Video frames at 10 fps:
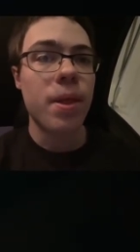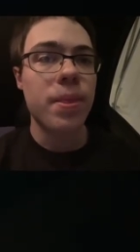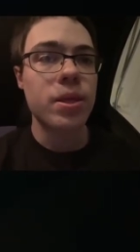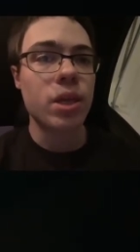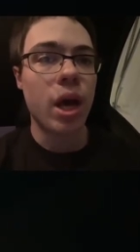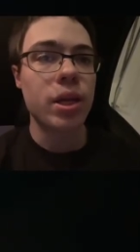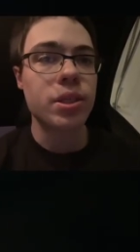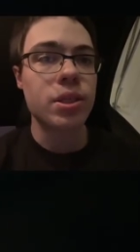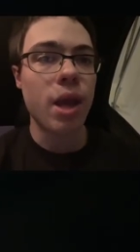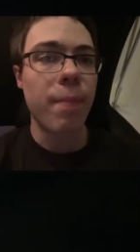this hunting
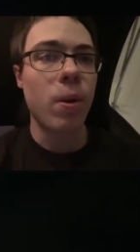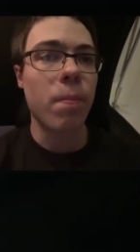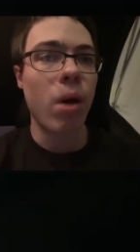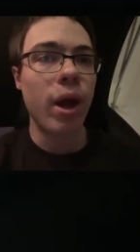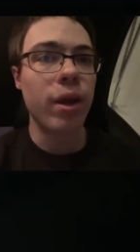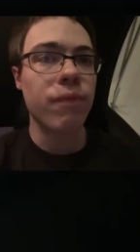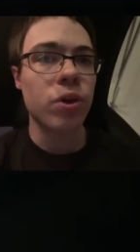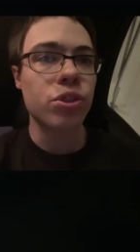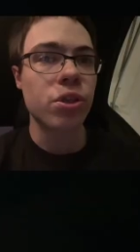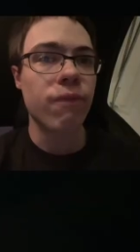sniper modded
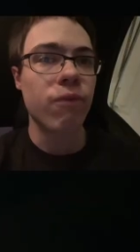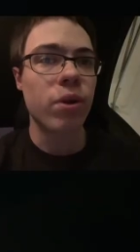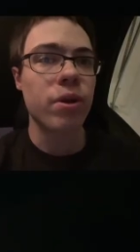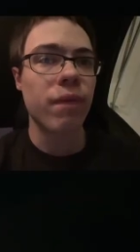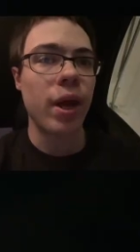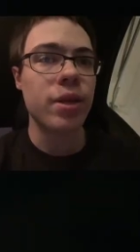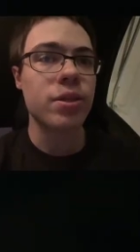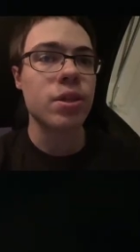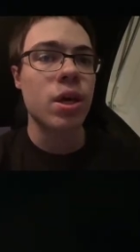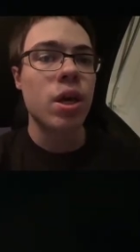version for your
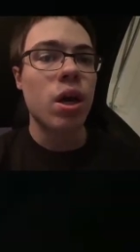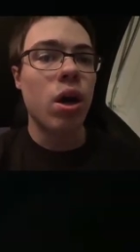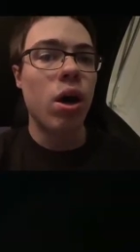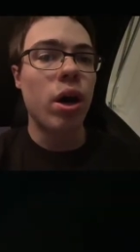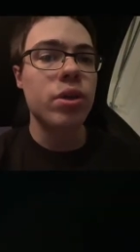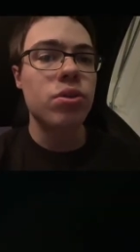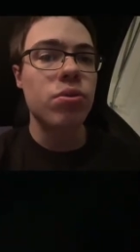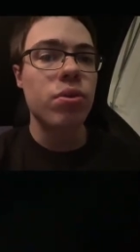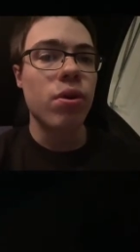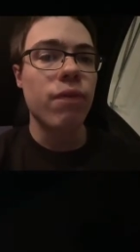device onto
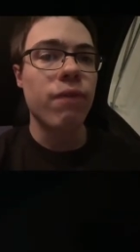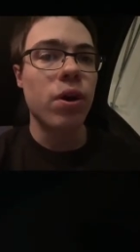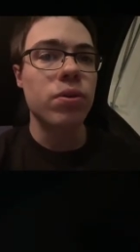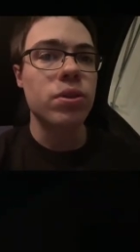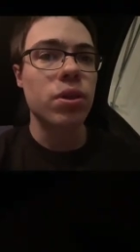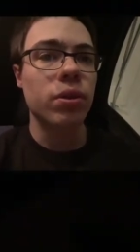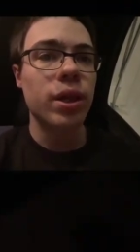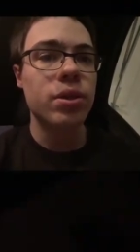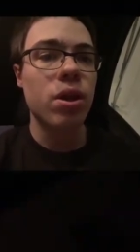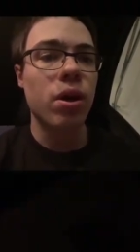your phone. So
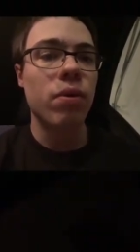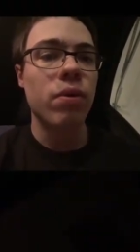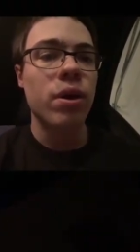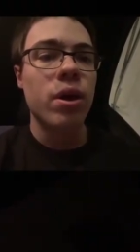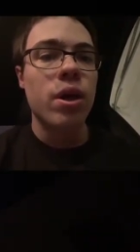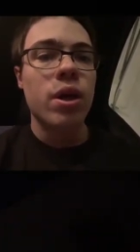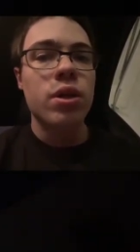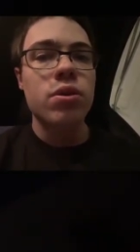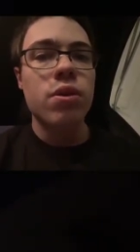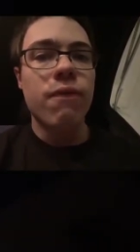let's go.
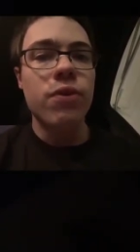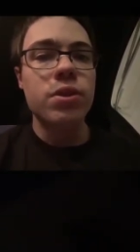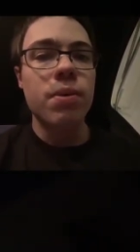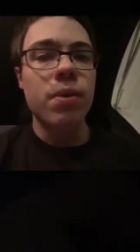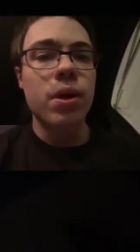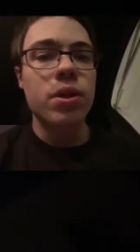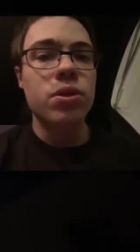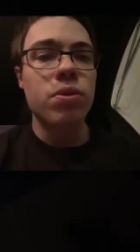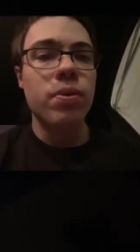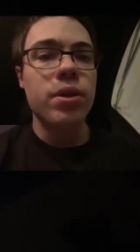So the first thing we're going to
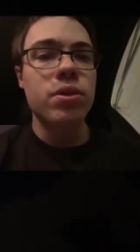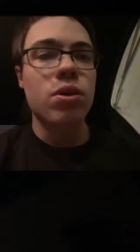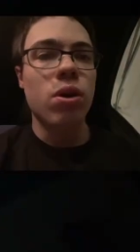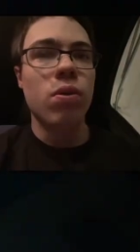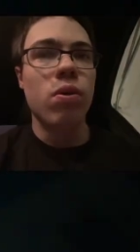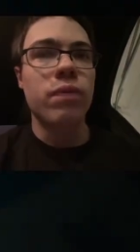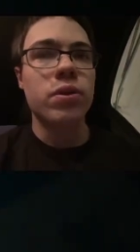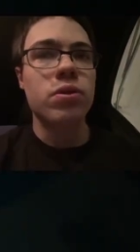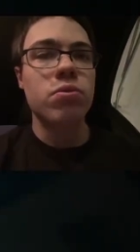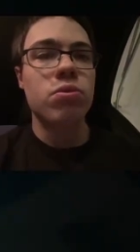do is go over
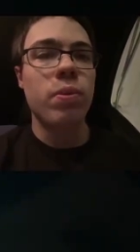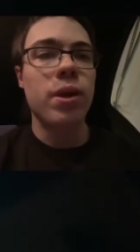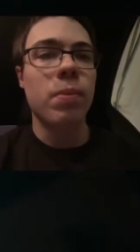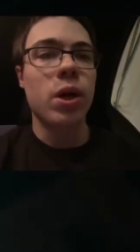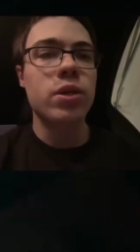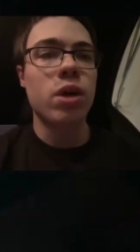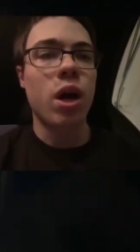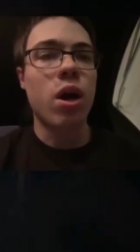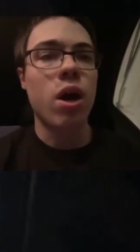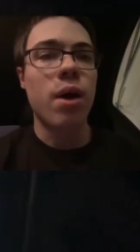to
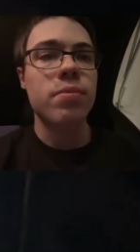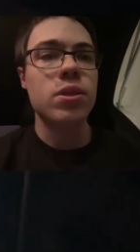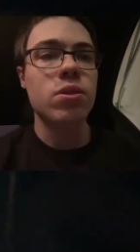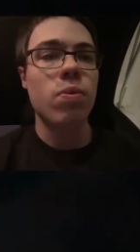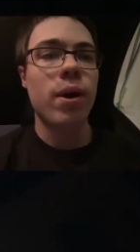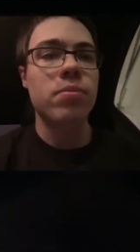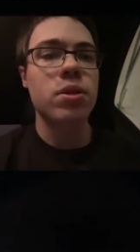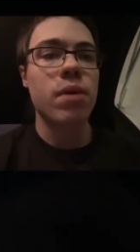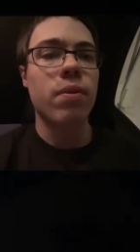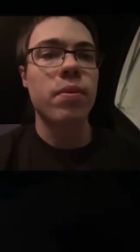tweakmod.com. This is the
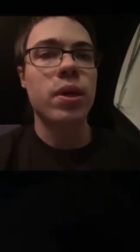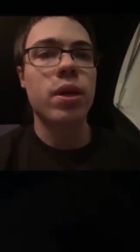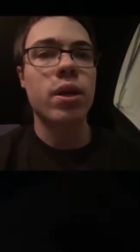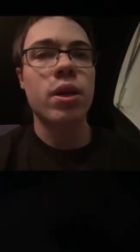website where we can